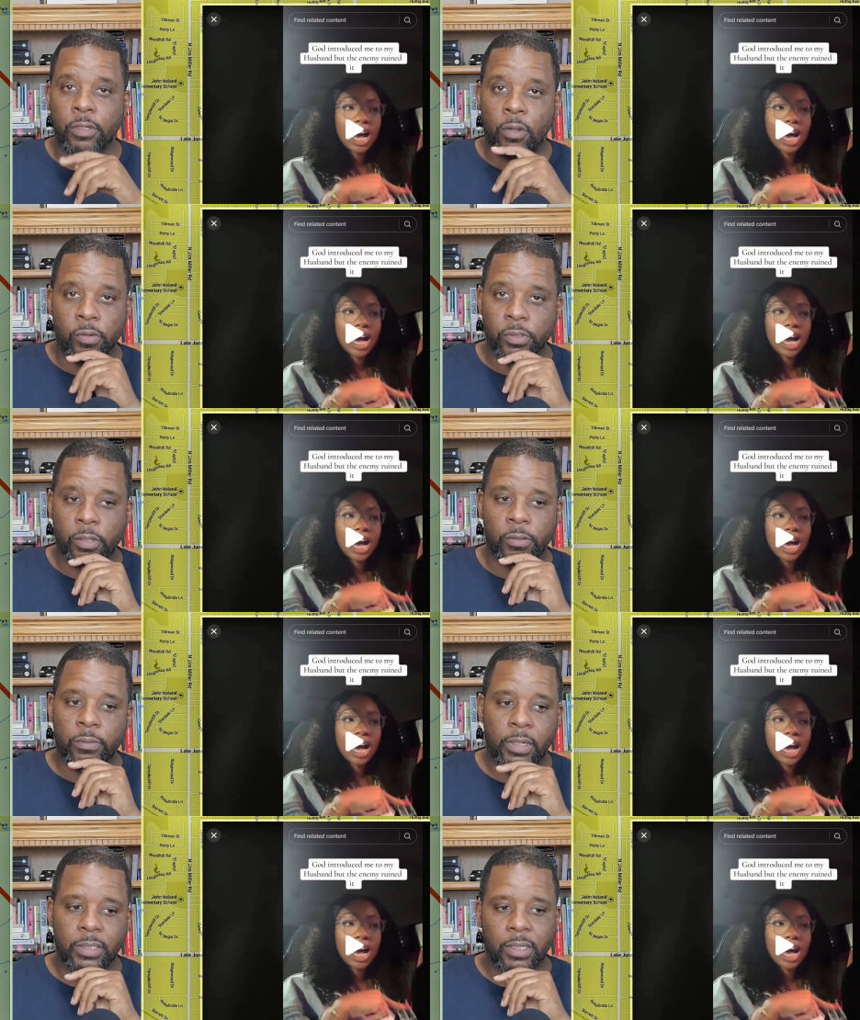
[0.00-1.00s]
Speaker 1: years old.
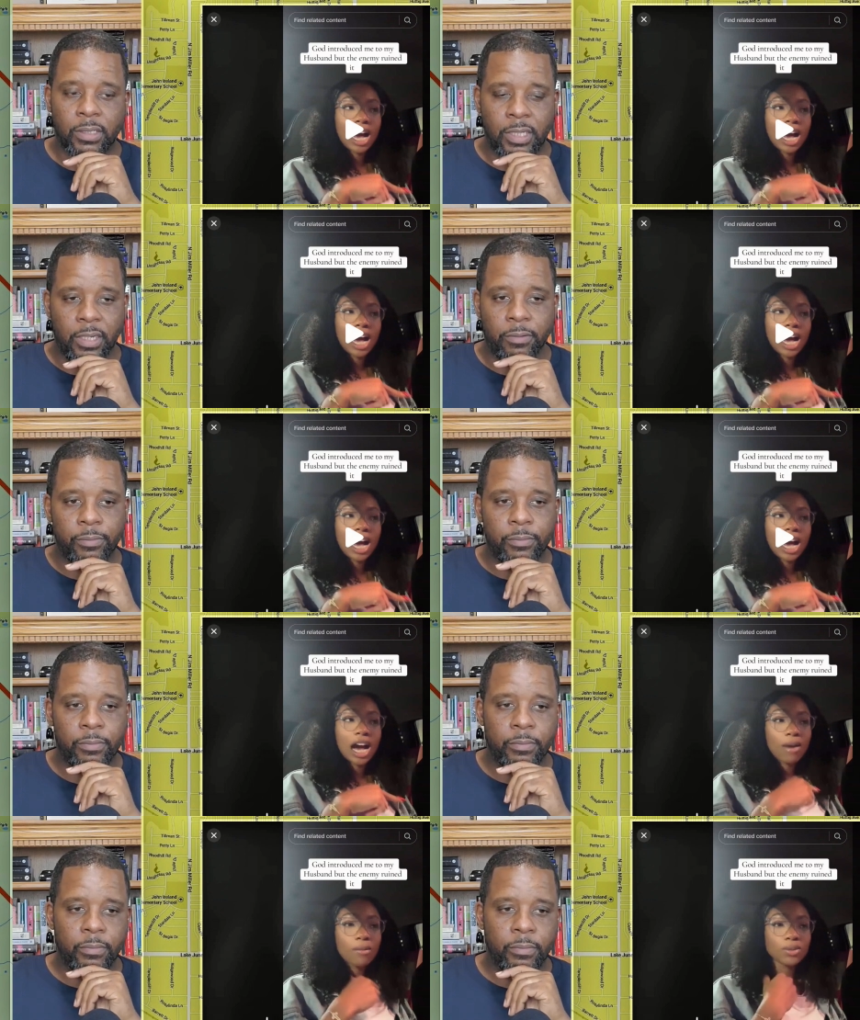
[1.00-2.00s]
So let's continue.
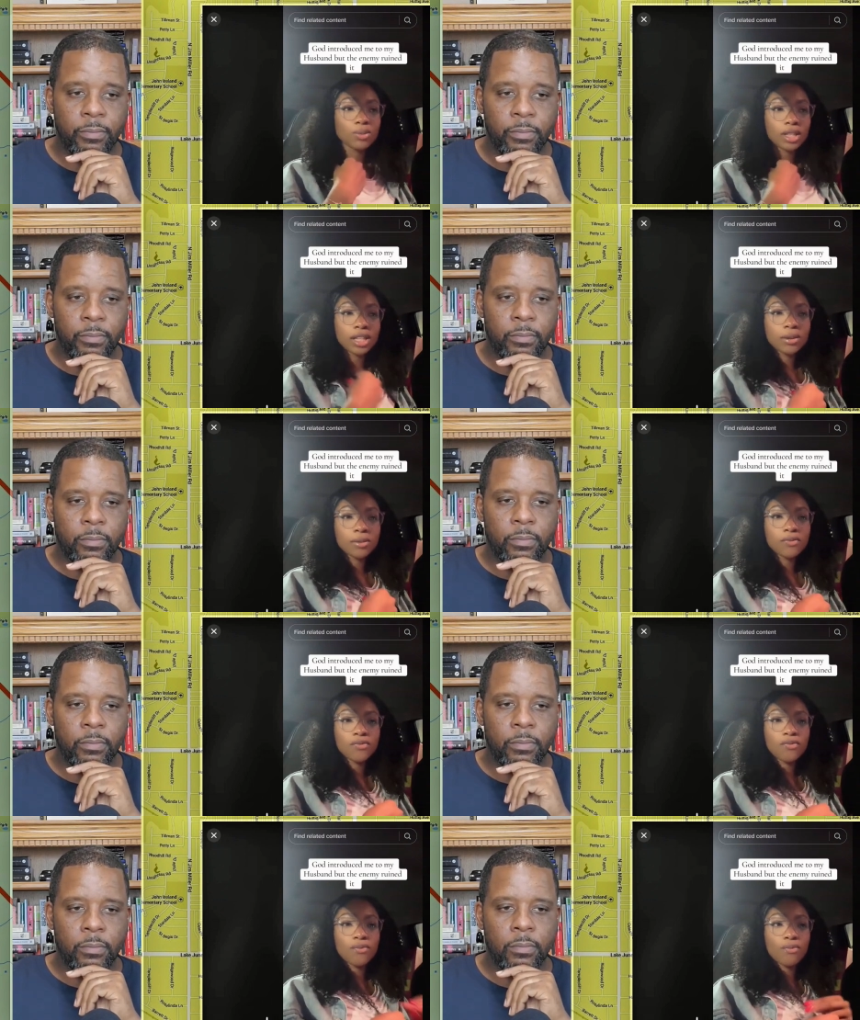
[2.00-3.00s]
Speaker 2: I was with him
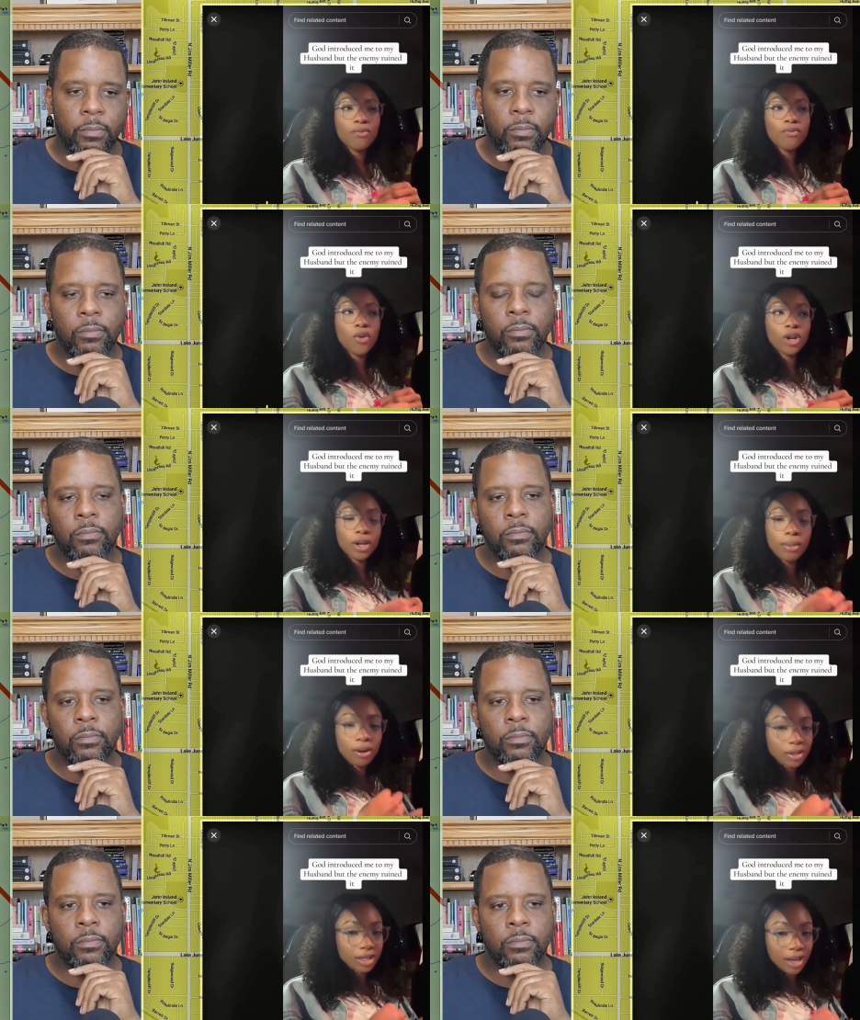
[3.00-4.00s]
for
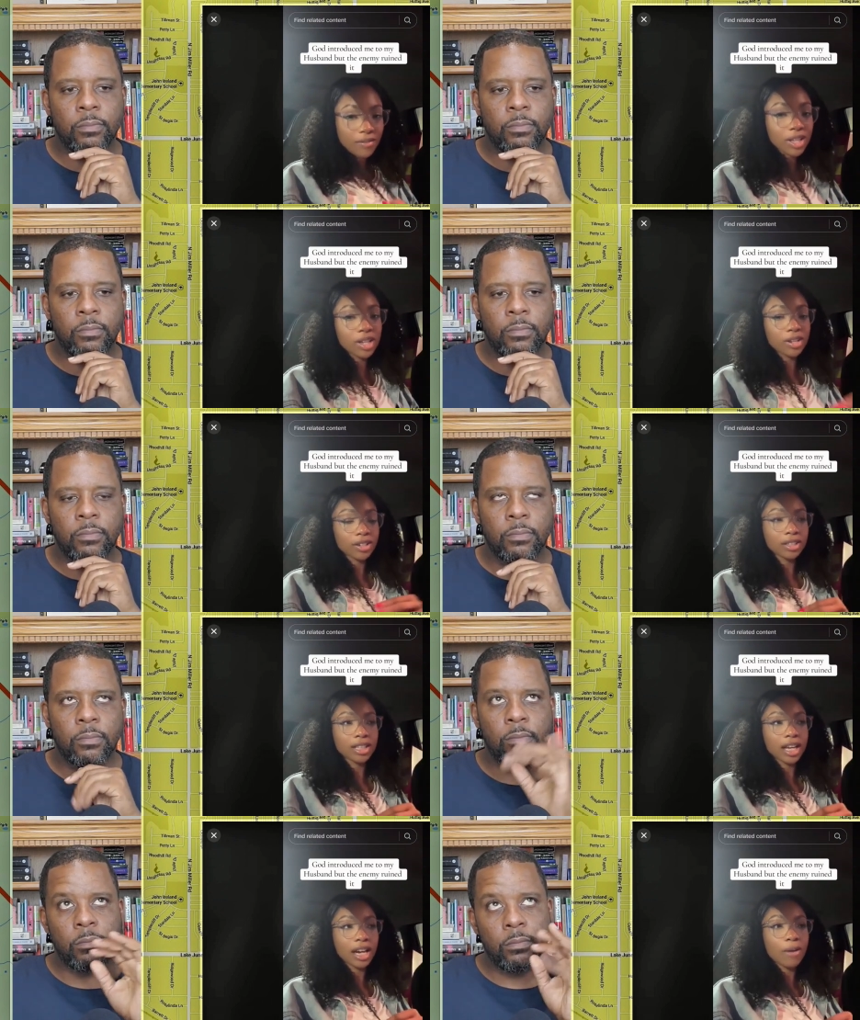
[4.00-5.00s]
about seven
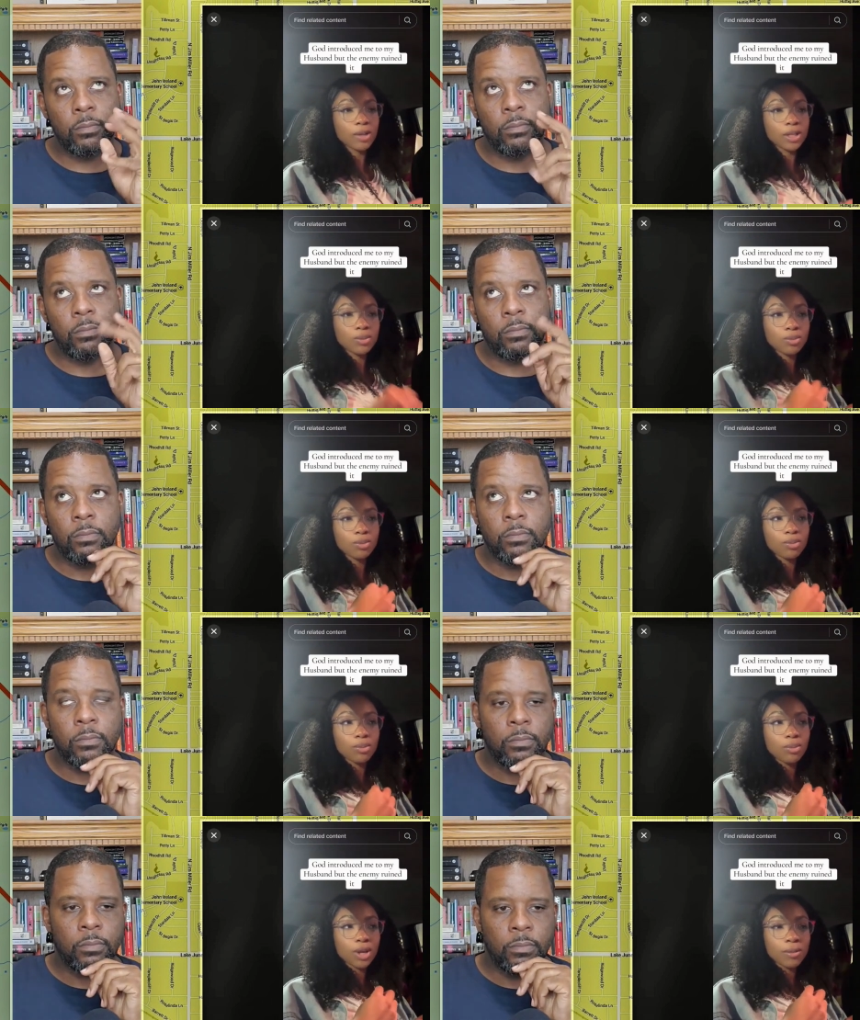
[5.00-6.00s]
years, and I was
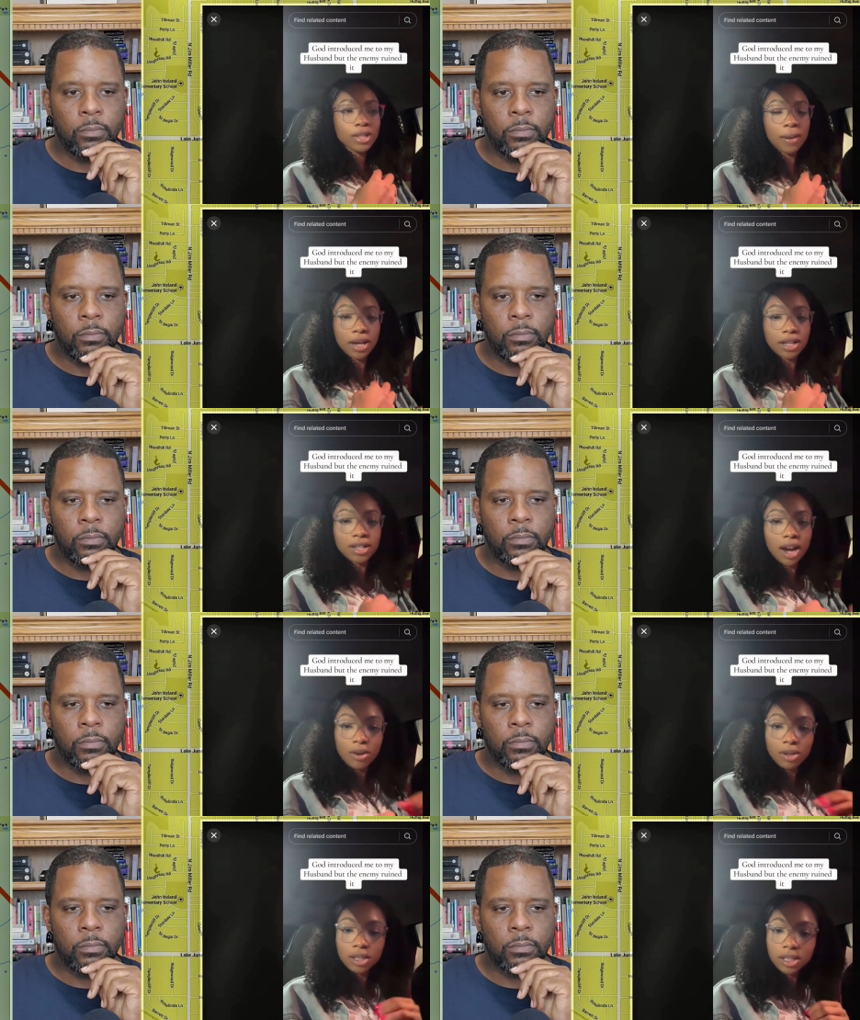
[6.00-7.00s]
he was like my
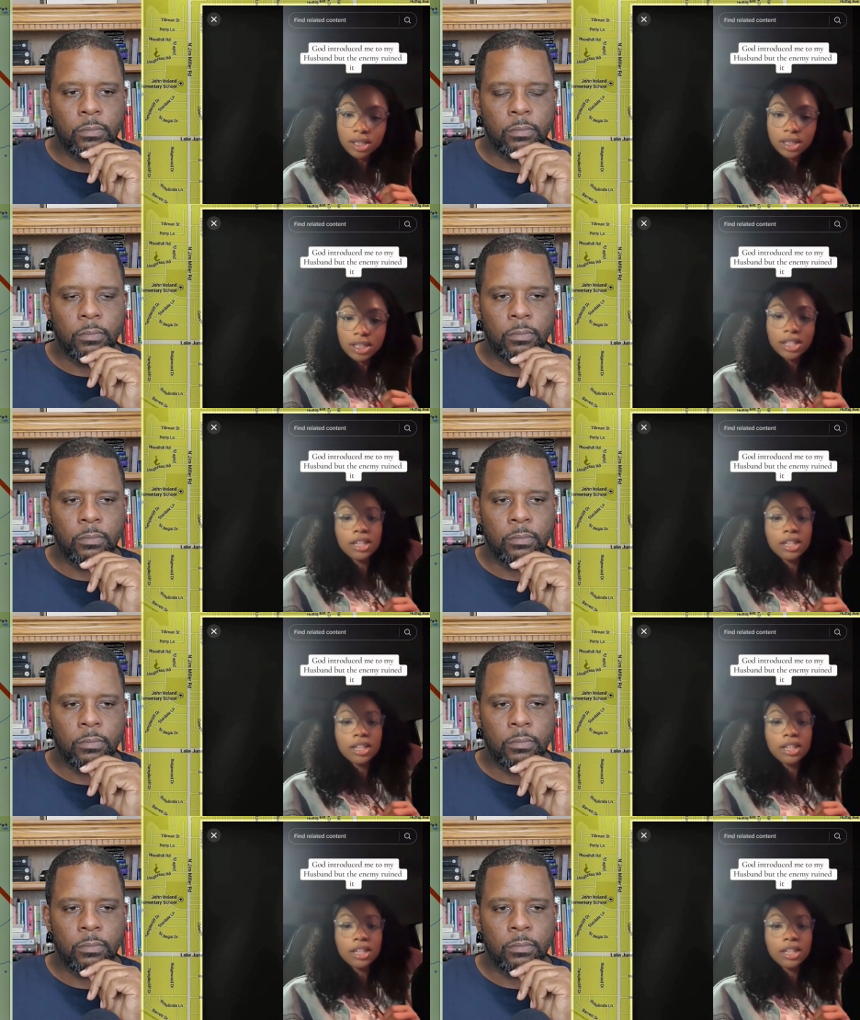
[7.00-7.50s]
childhood